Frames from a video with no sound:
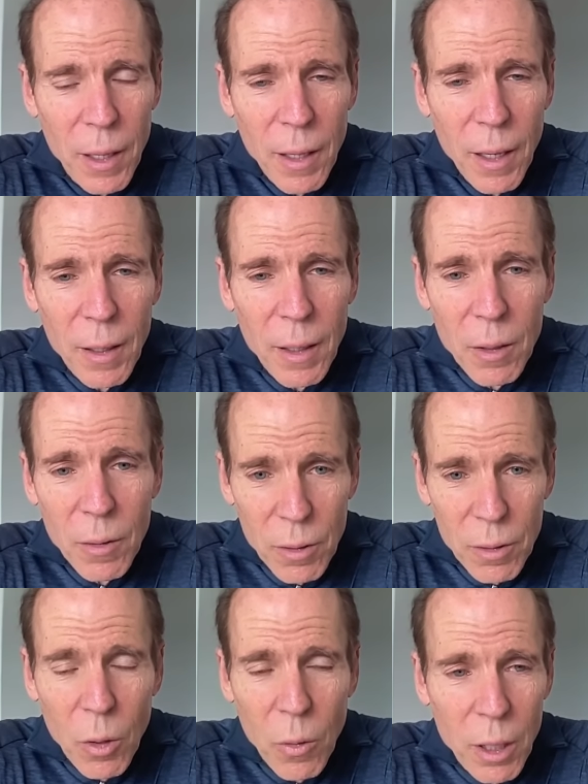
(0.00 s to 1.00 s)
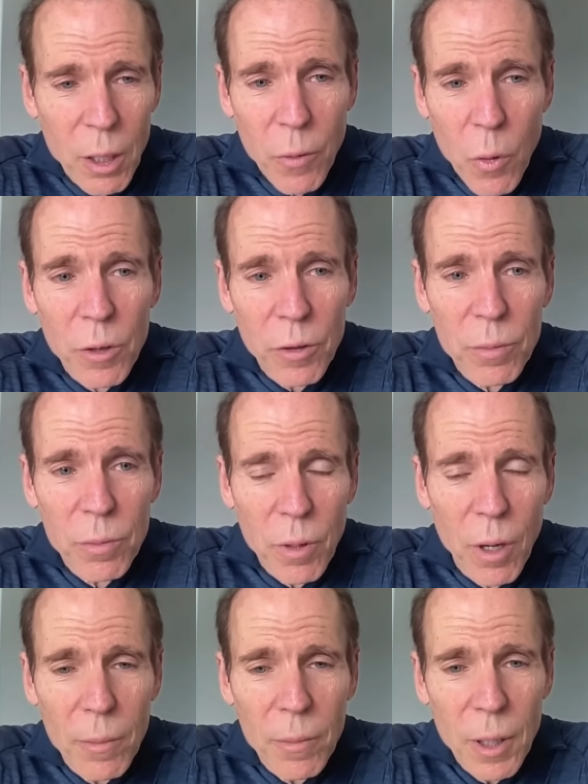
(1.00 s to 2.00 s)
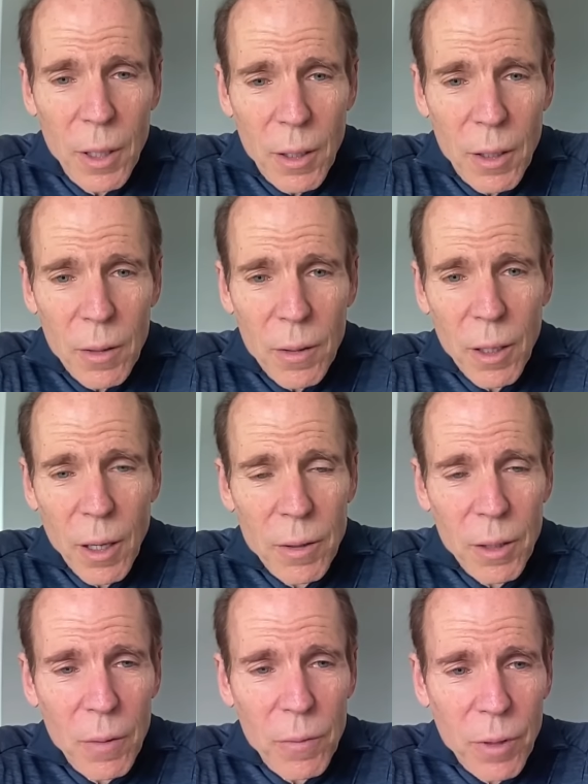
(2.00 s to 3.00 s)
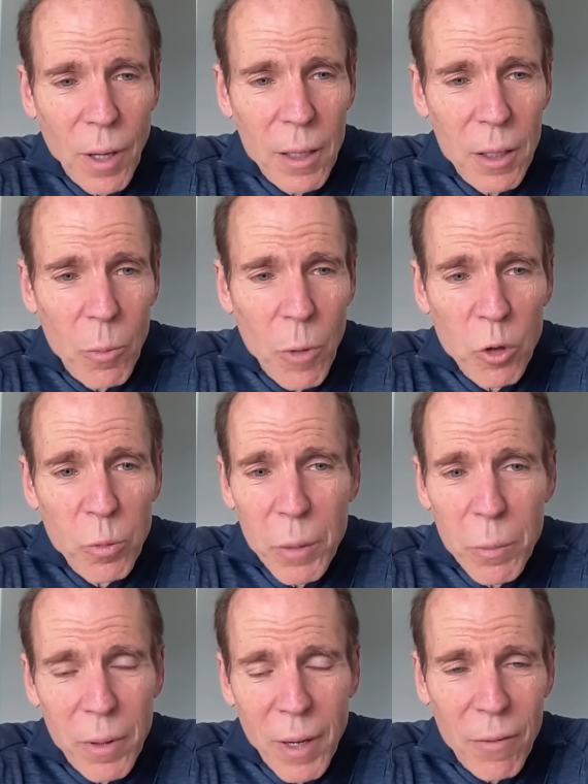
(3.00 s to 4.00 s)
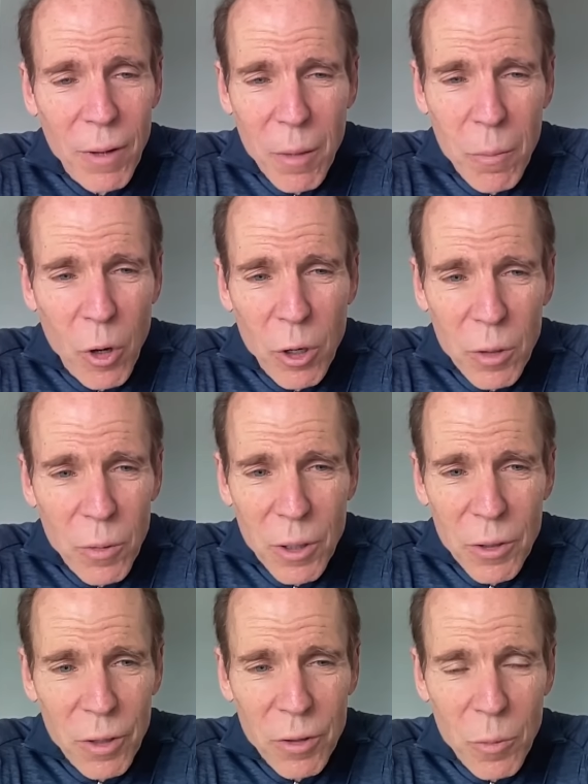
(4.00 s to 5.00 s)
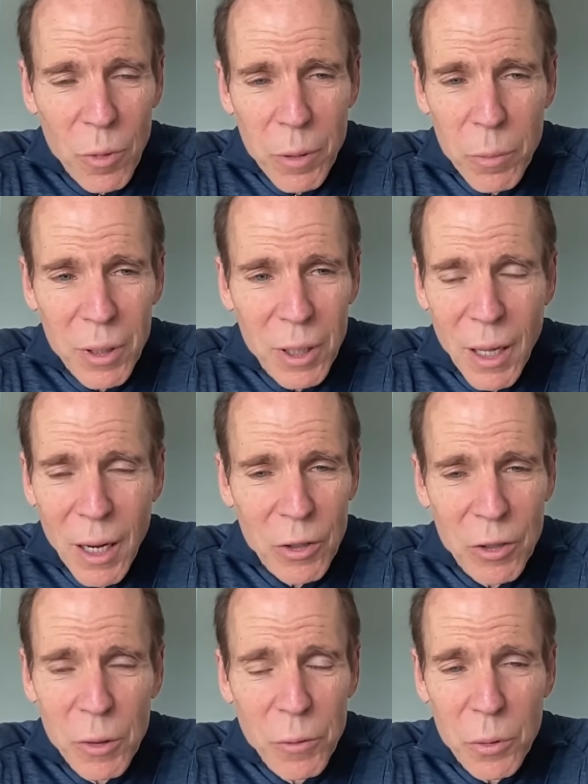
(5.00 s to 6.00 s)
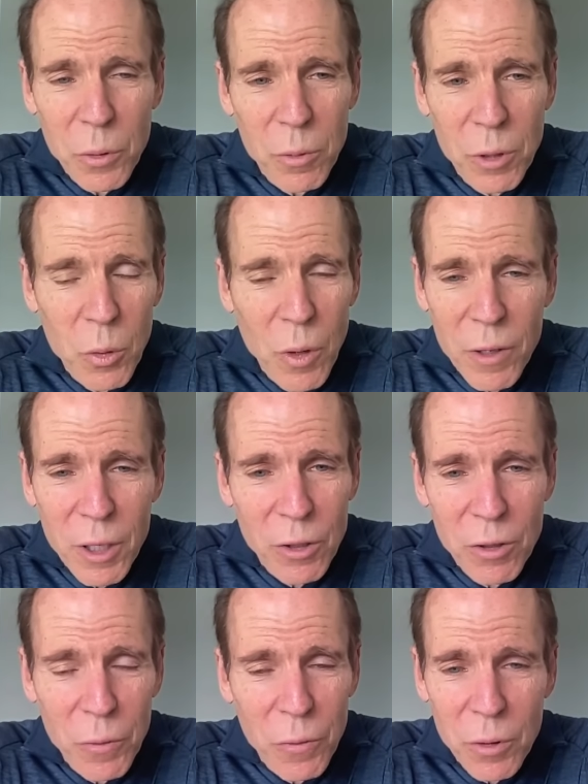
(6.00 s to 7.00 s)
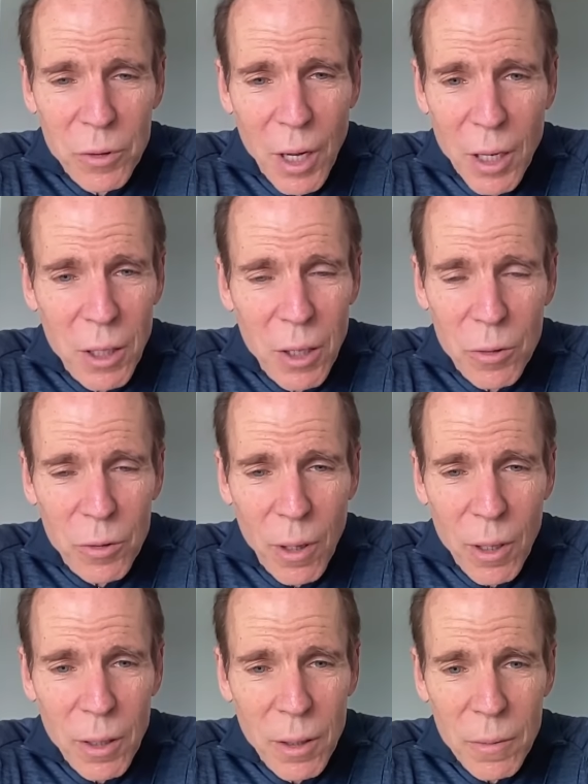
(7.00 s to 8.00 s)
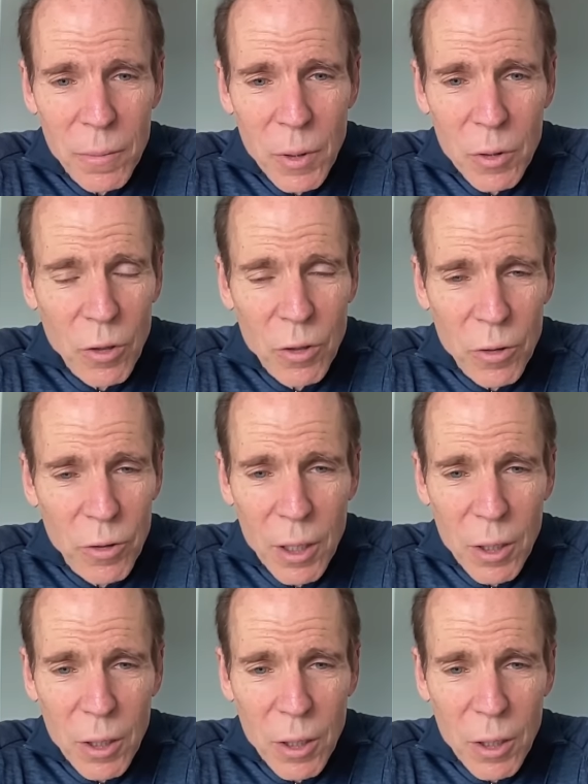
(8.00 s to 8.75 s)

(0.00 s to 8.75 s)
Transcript: And then, you know, and of course, um, the idea of time. You know, most people that have a lot of mercury in the system are people eating a lot of seafood, but you haven't eaten seafood in 10 years, right? Just you're saying